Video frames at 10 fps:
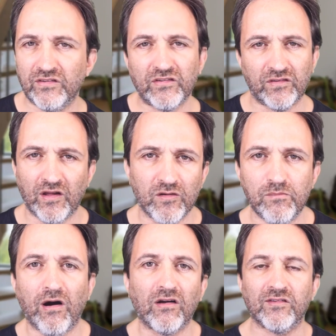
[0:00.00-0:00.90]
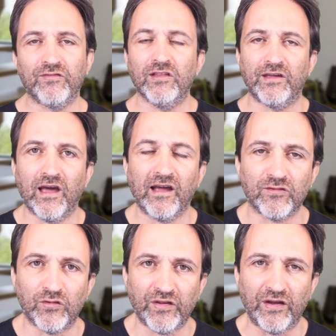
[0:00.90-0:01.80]
this is not a box filling
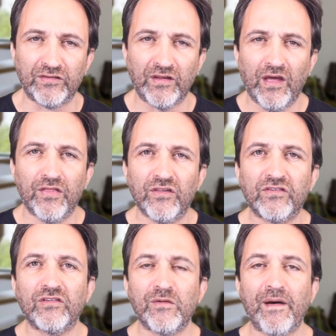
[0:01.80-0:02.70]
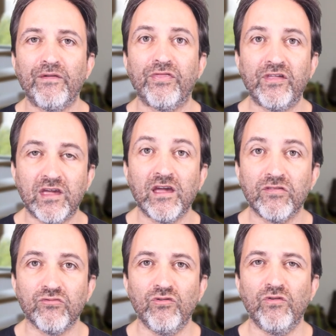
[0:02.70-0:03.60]
exercise. This is about thinking
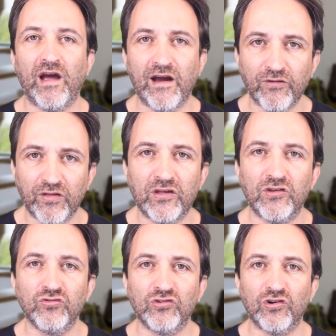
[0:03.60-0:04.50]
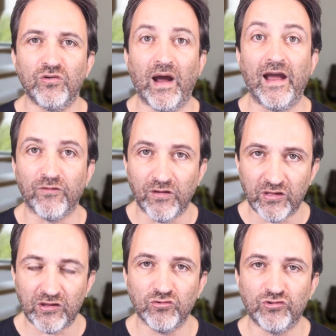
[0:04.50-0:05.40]
through everything you know,
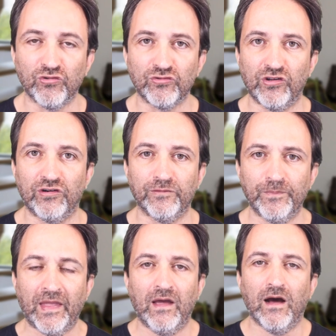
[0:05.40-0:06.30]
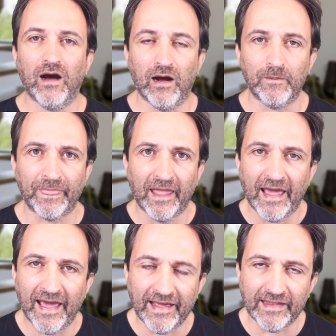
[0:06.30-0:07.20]
everything you don't know,
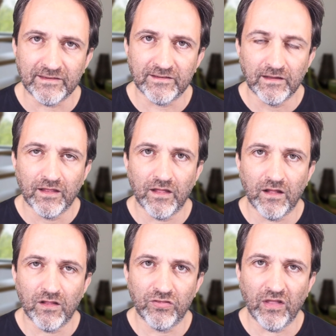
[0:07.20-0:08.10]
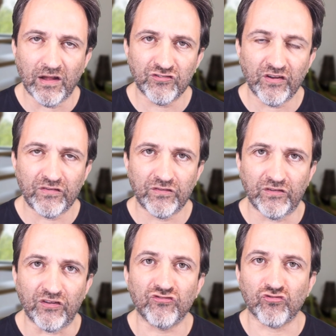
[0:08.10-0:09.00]
and not just
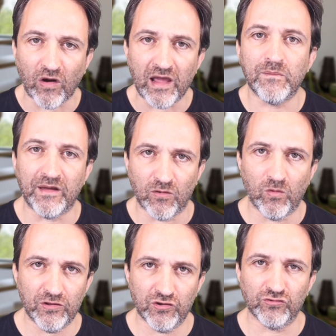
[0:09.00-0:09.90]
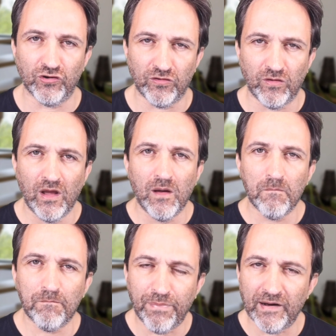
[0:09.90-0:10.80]
describing what you know,
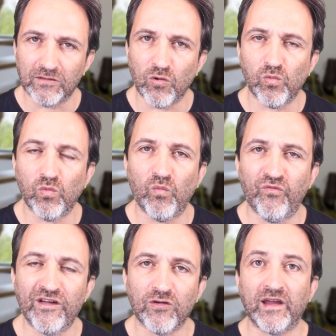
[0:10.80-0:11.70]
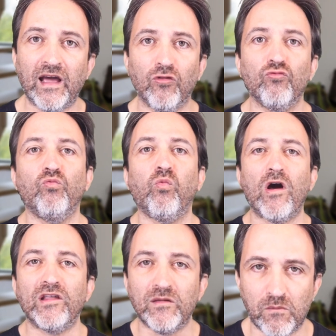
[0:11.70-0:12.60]
but figuring out
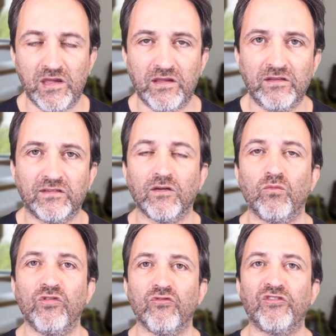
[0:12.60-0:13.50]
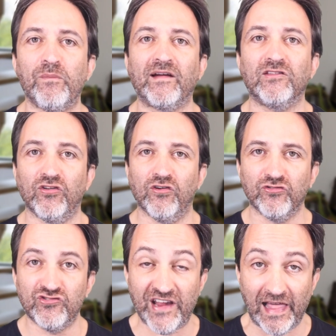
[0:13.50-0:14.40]
what it means with respect to your
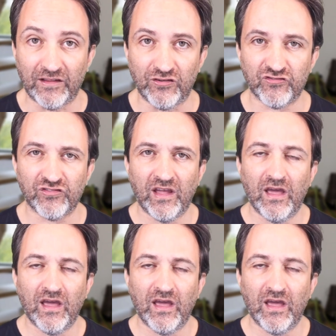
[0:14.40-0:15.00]
challenge.